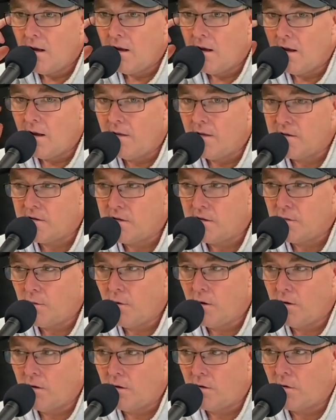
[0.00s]
and this is
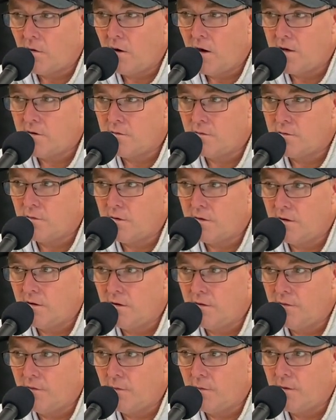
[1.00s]
where lacrosse was really
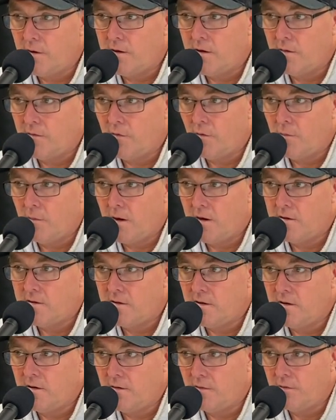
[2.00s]
good for my for my
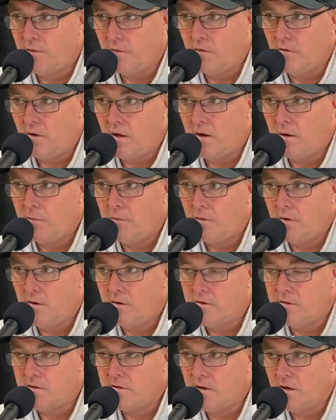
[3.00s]
son and for a lot of
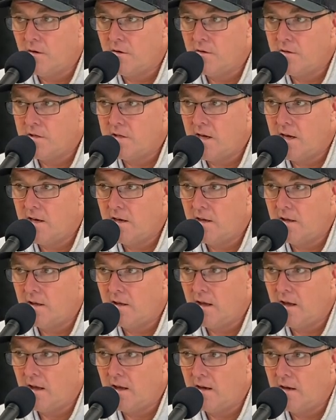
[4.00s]
players is understanding
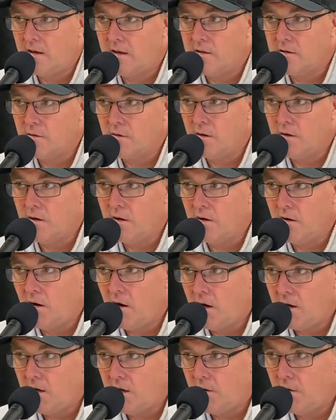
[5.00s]
that because in, in,
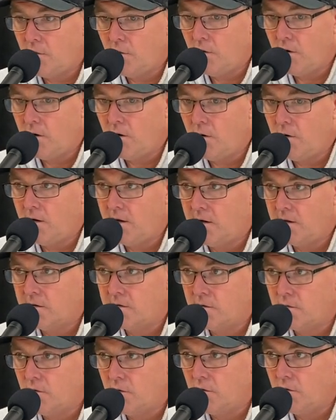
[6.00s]
hockey we all like to
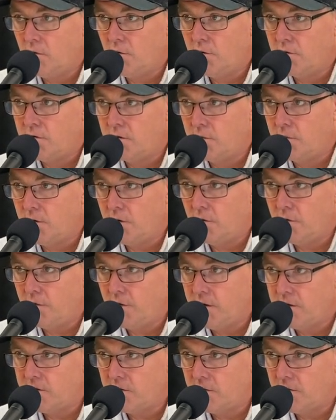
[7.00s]
score goals and be
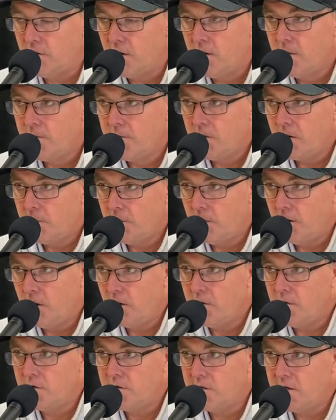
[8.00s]
offensive but
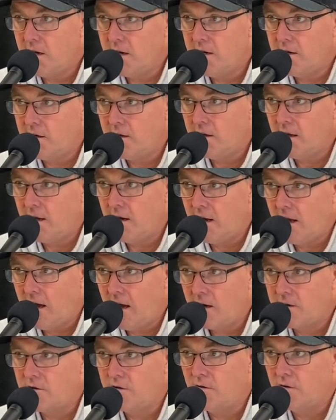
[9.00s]
understanding that
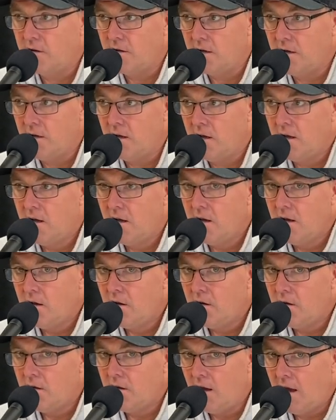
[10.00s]
actually
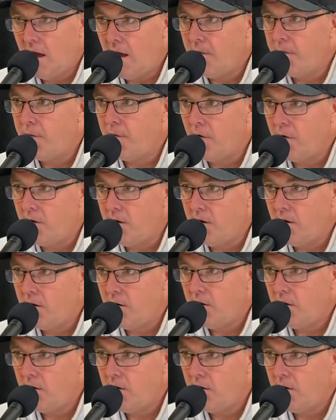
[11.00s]
the effort